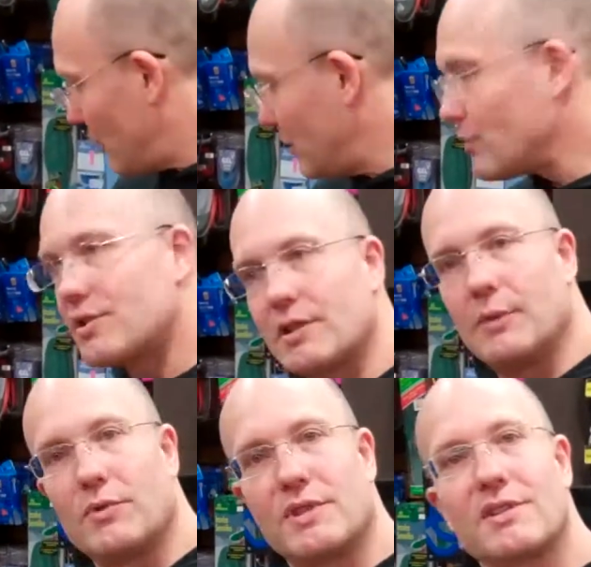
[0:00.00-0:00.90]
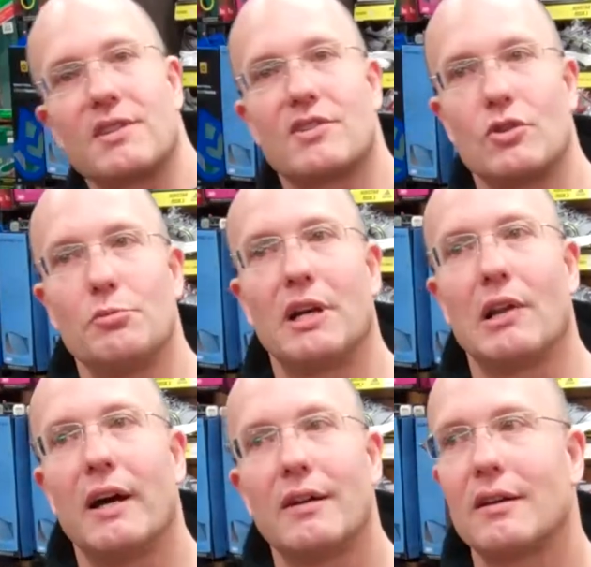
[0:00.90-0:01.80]
we use resistance tubing a
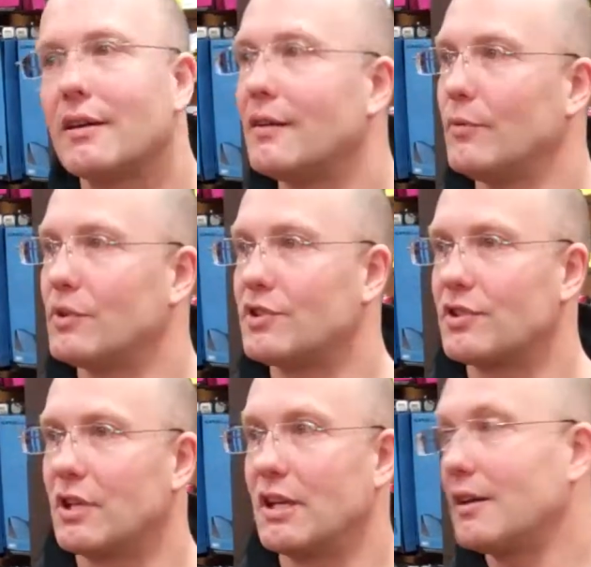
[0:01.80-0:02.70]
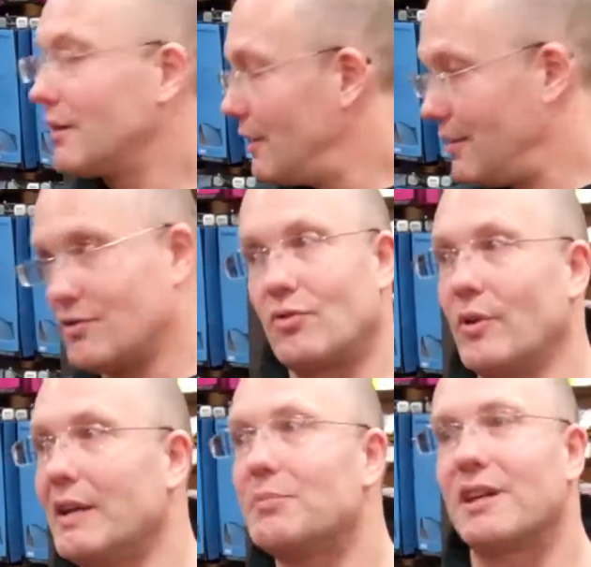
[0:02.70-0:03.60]
lot, which is
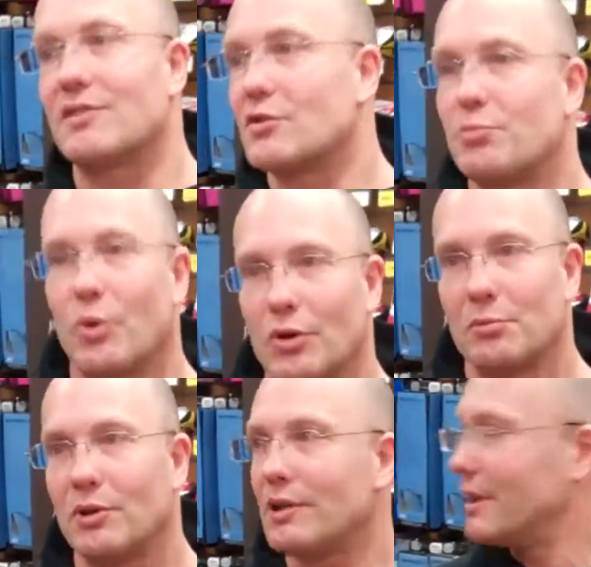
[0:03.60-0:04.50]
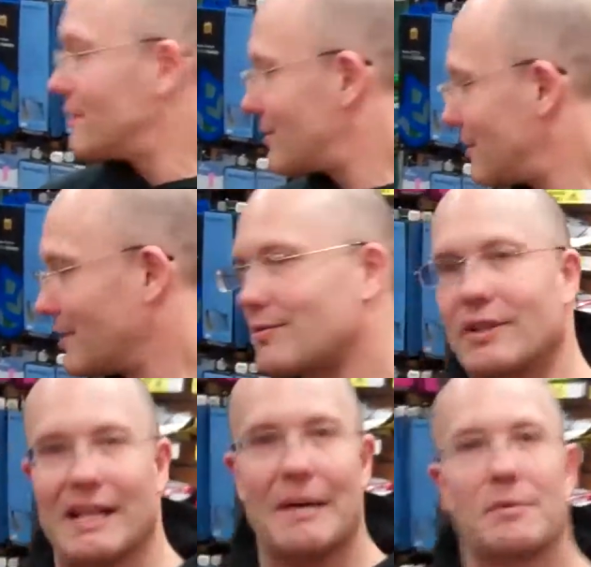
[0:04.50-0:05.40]
great because it's portable, it's
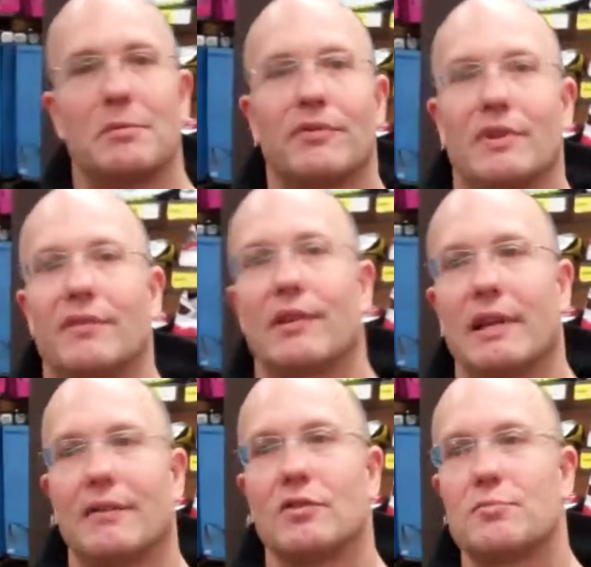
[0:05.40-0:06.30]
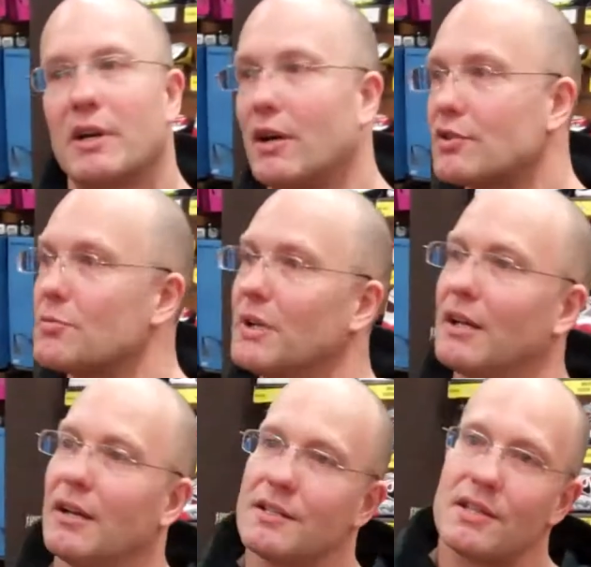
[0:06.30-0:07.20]
adaptable for different levels, but also
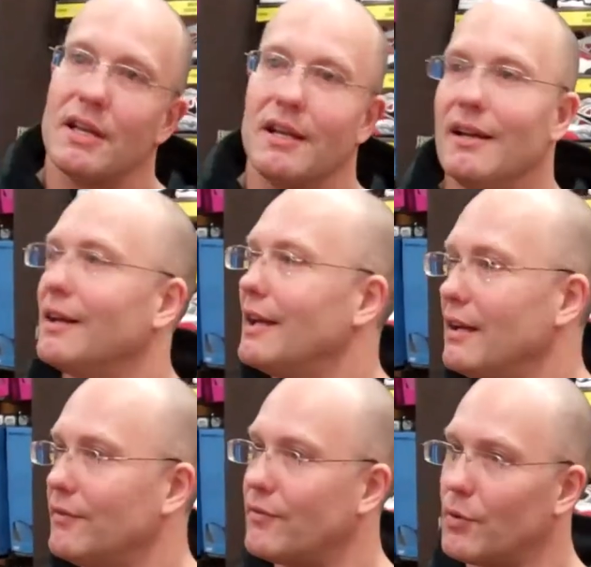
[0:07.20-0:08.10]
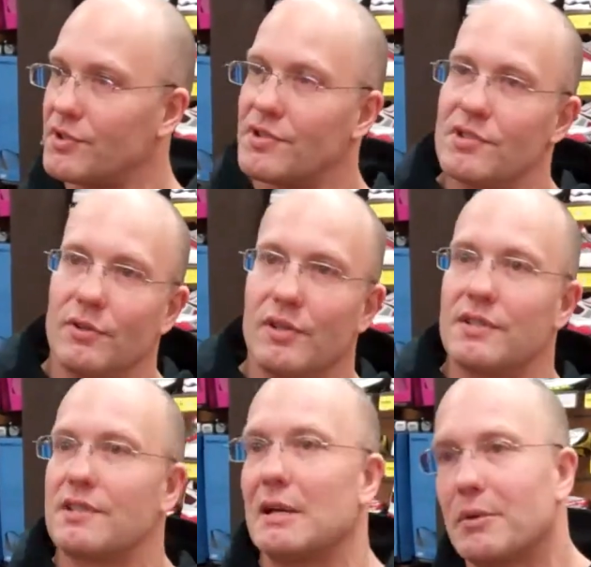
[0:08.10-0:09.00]
because it forces you to
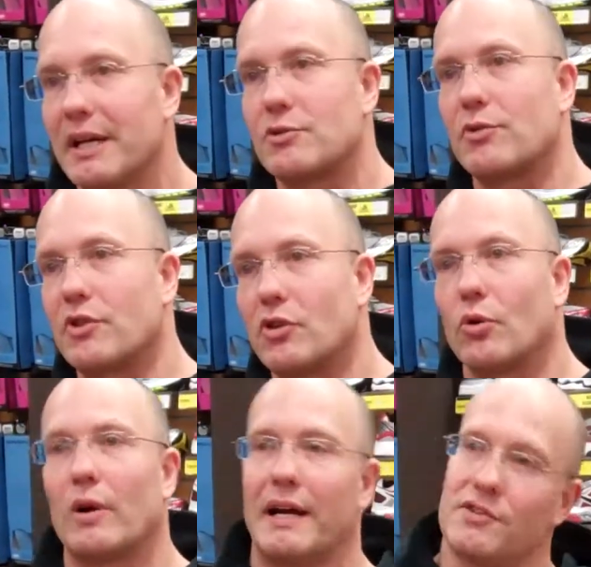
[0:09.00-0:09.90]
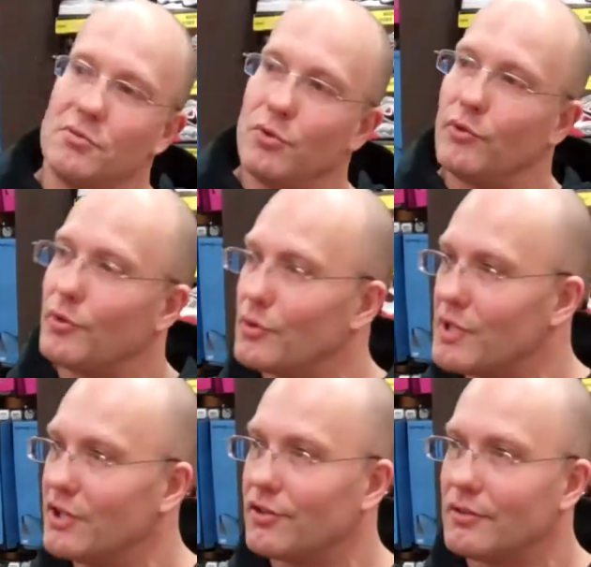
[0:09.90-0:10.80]
stabilize with your core as you move in
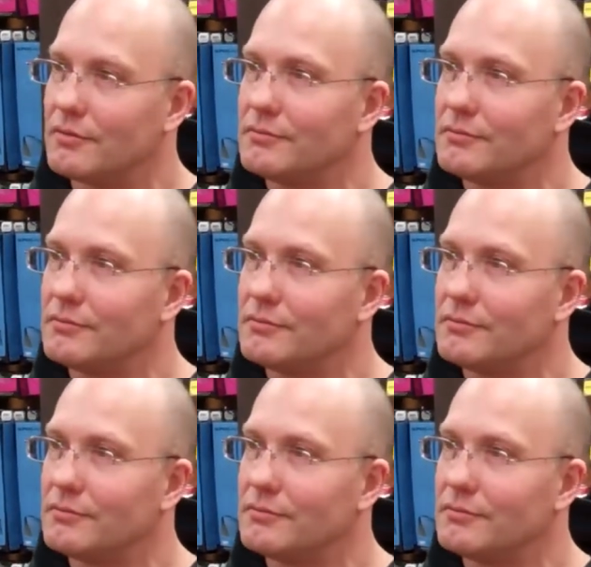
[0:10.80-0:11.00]
rotation.